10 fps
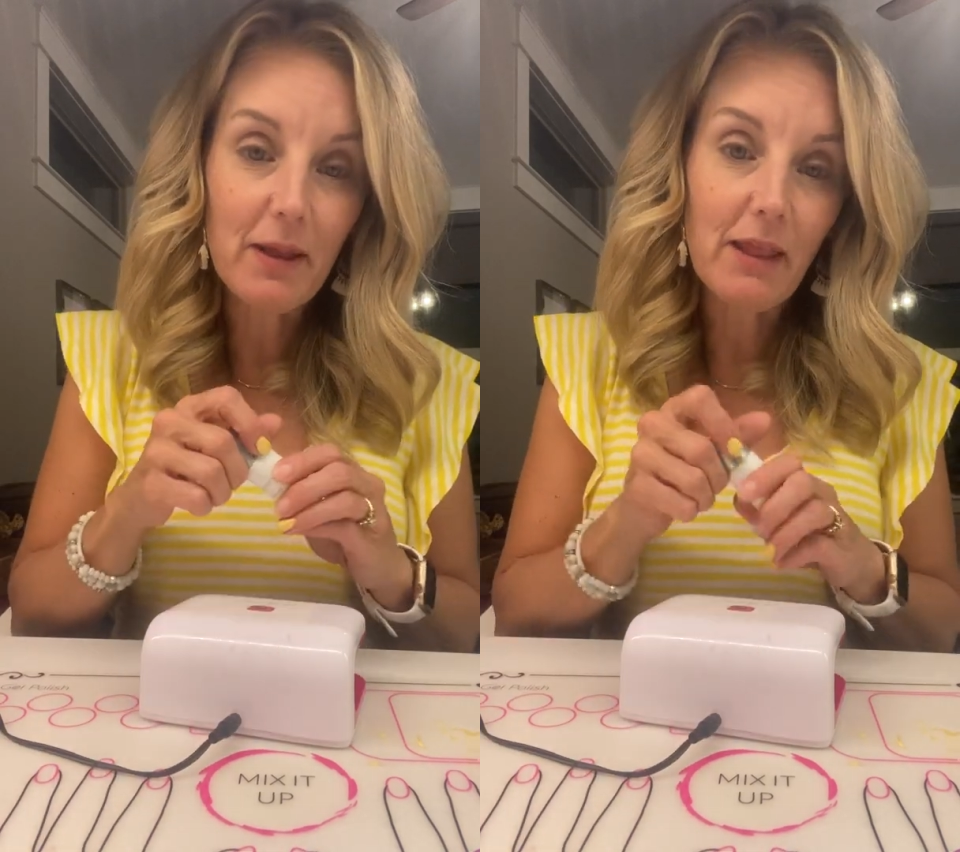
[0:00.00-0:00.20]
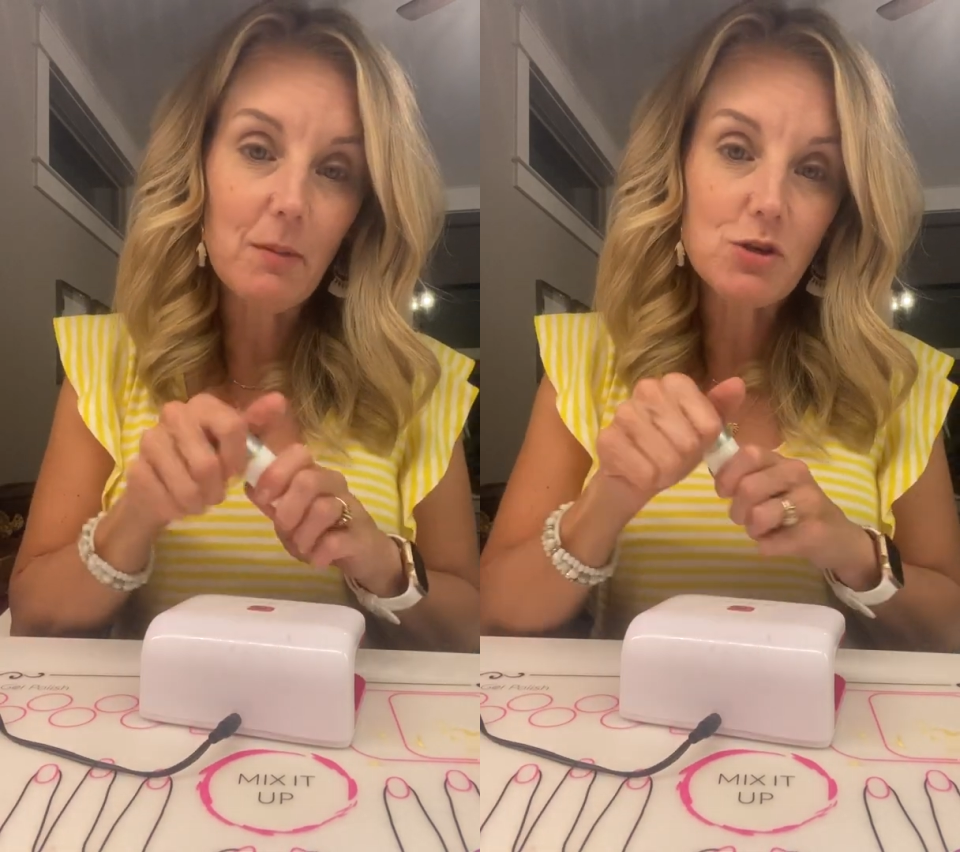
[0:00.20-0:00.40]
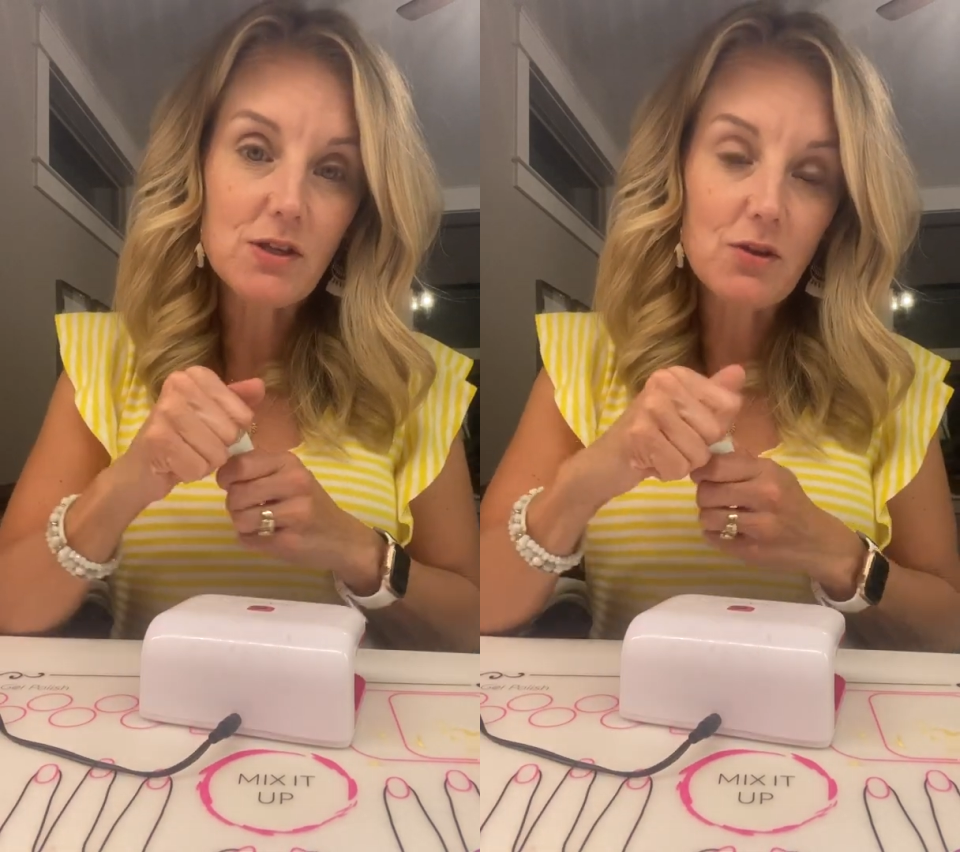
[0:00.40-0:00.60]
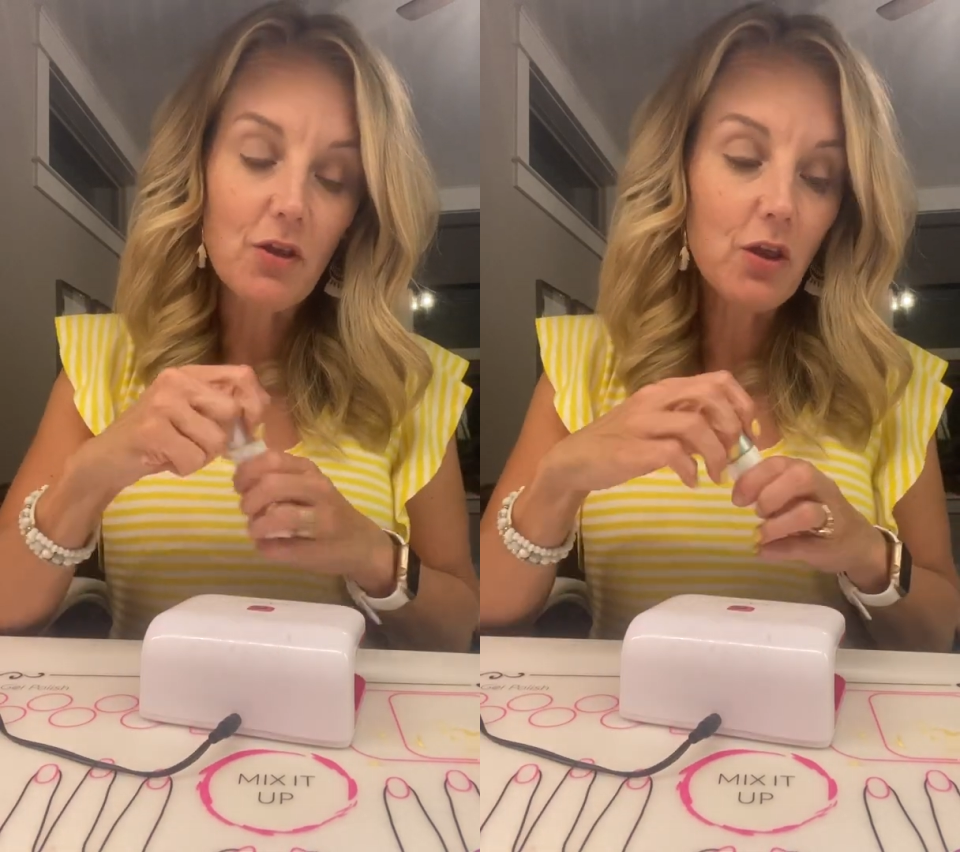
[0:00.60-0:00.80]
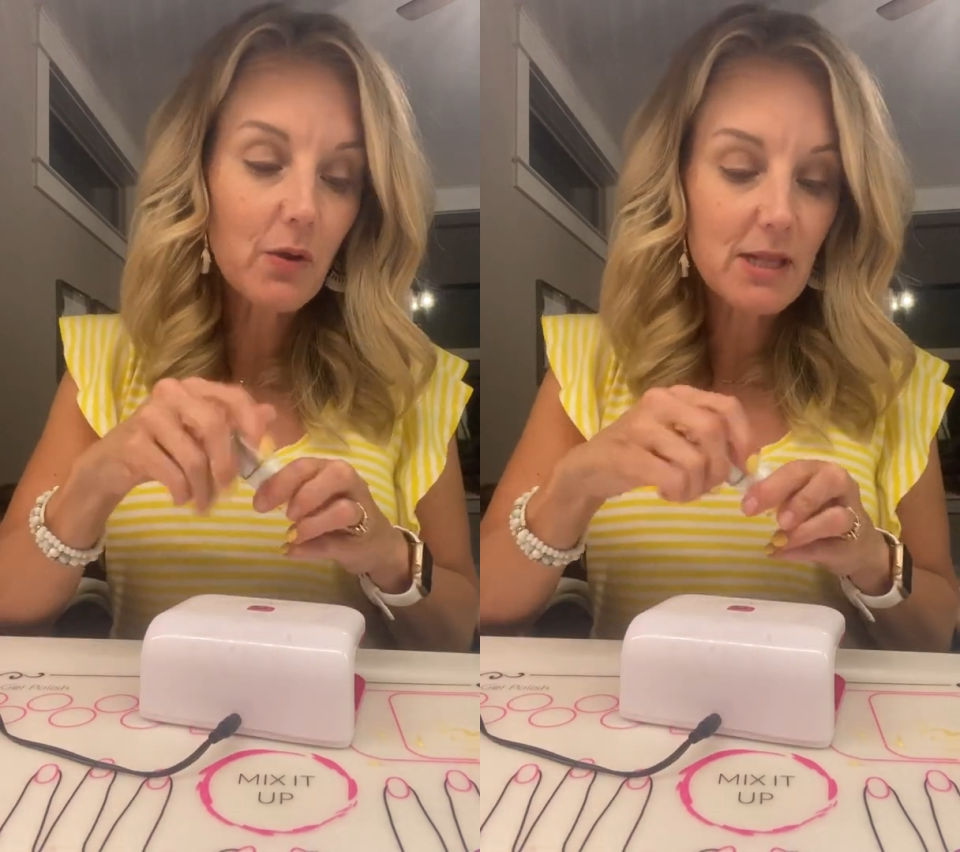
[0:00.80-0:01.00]
lamp just so
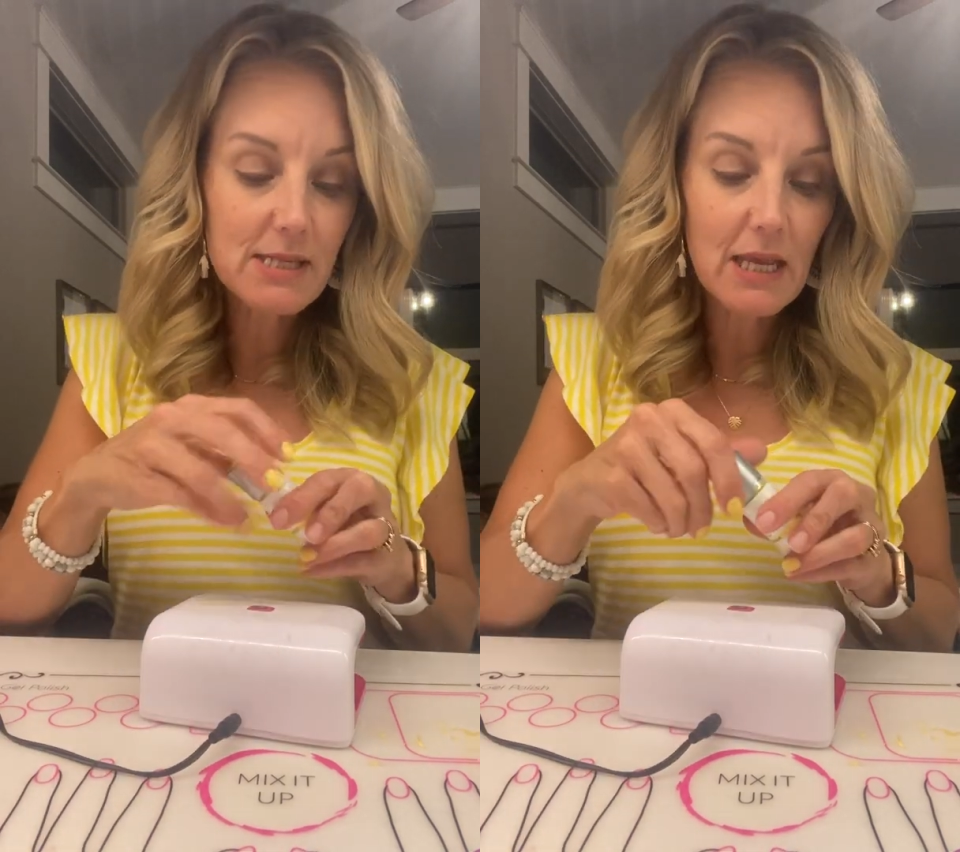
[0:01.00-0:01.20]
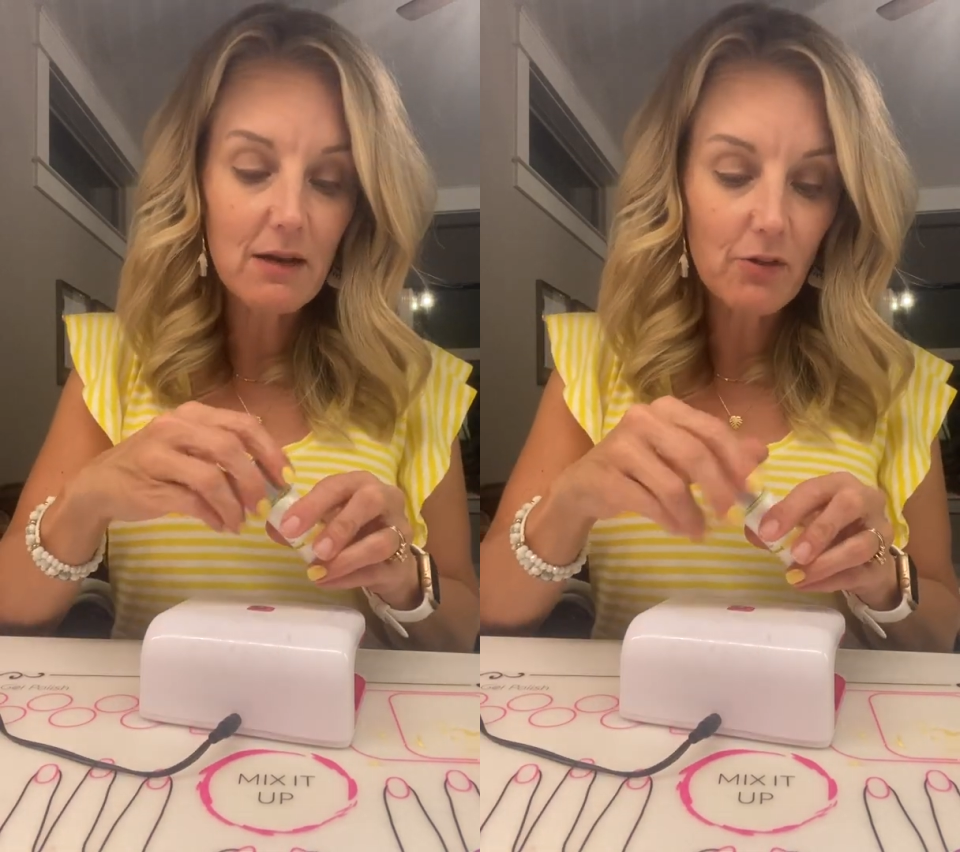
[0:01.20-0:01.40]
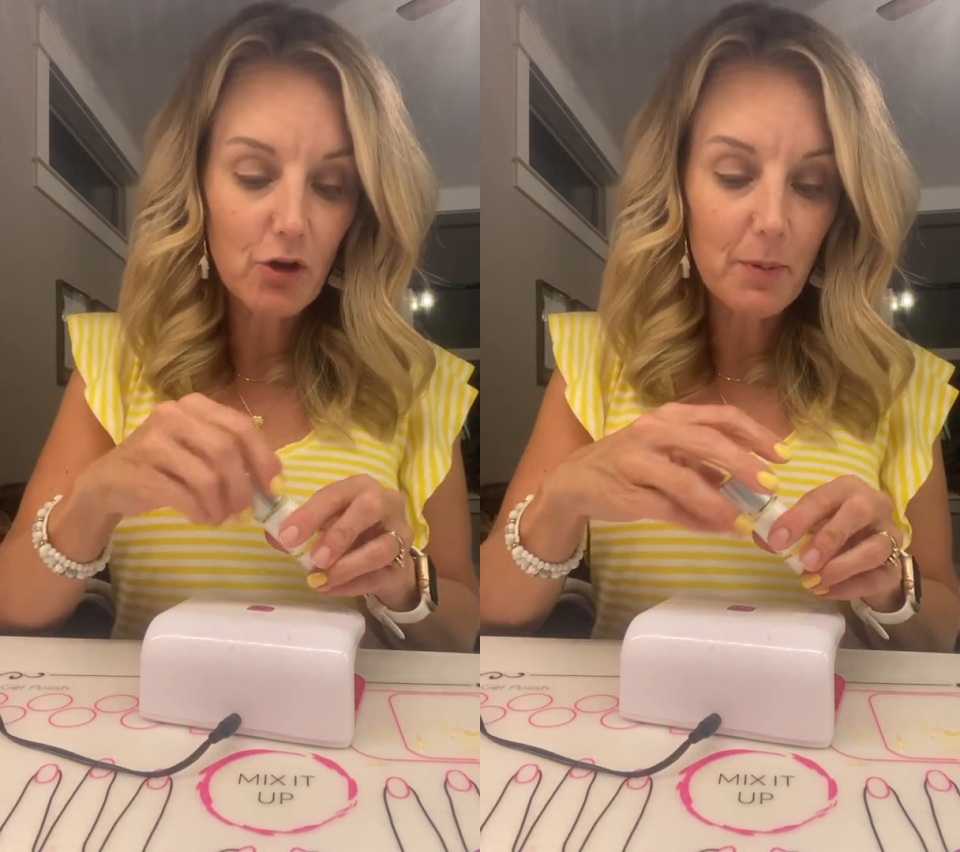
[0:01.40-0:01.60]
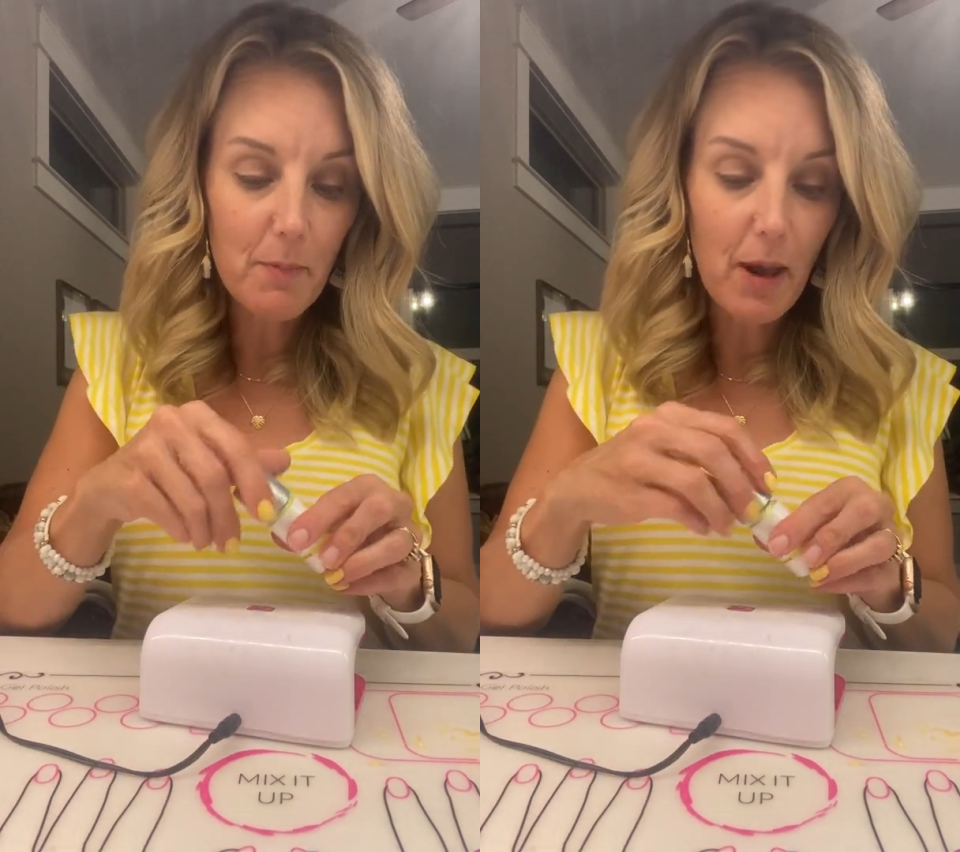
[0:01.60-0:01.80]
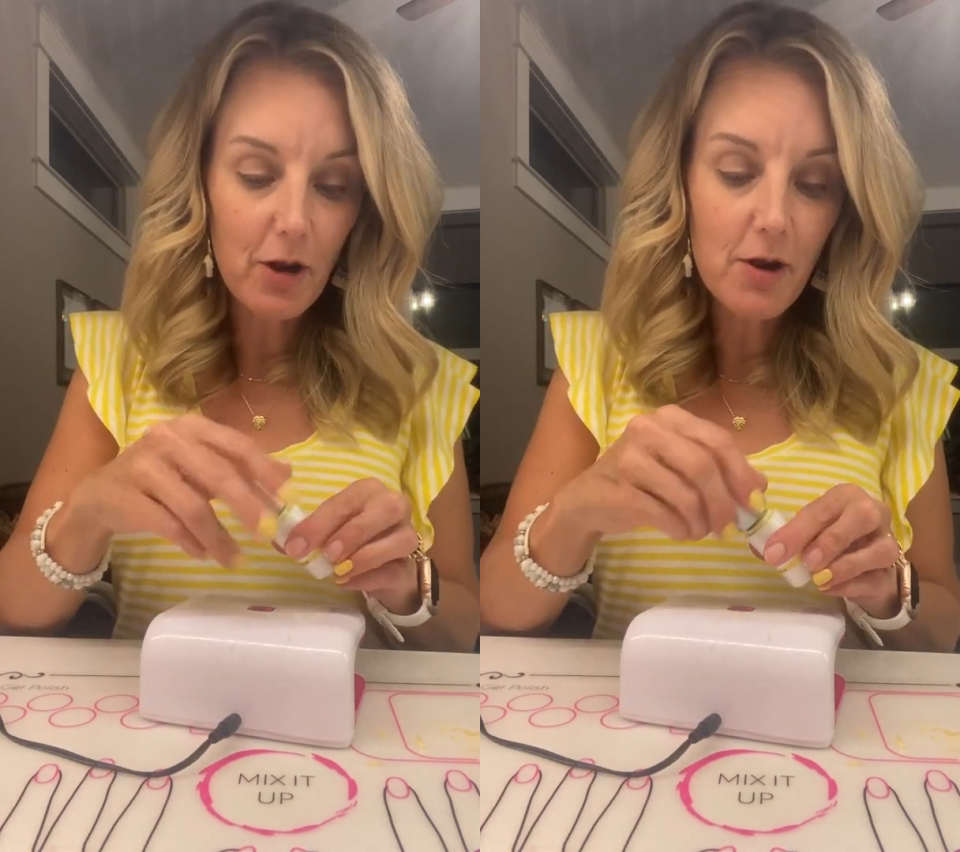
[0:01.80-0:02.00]
that you can see it a little
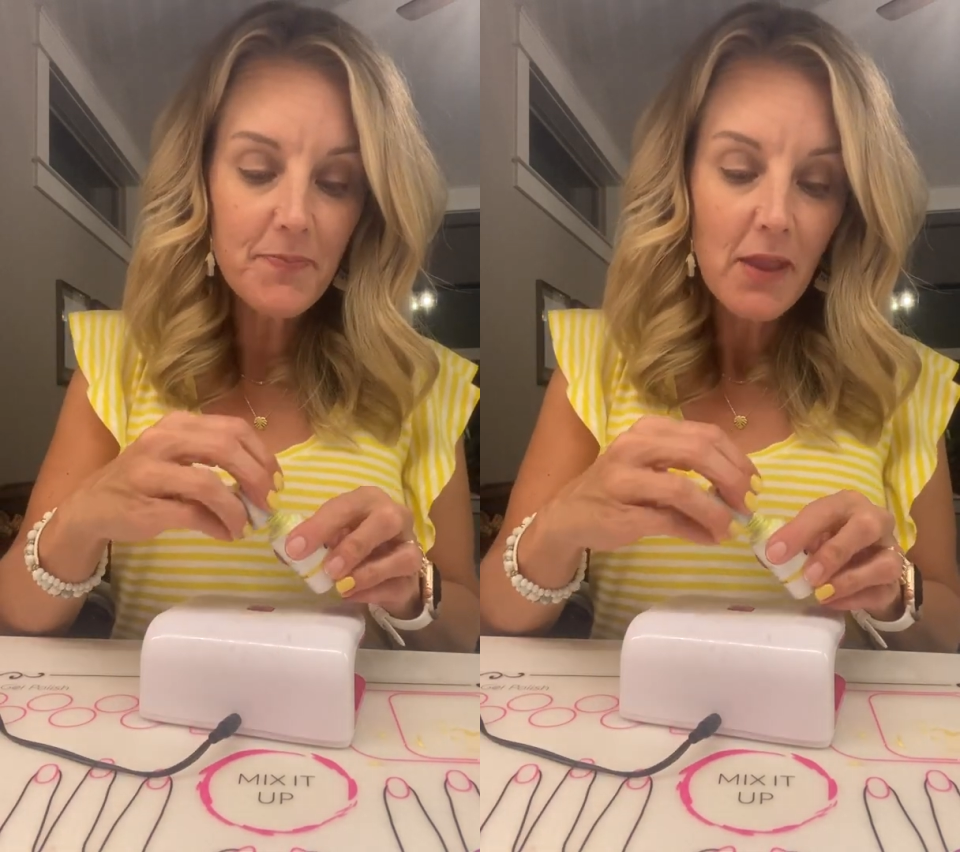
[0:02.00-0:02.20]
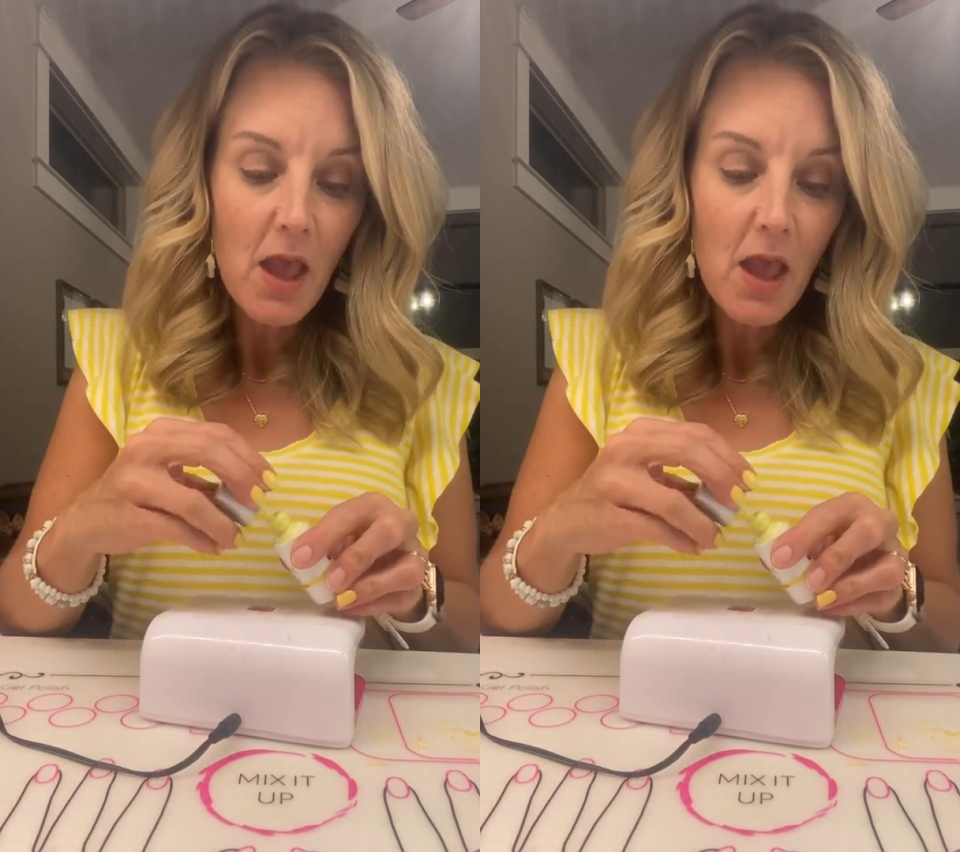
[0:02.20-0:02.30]
bit better.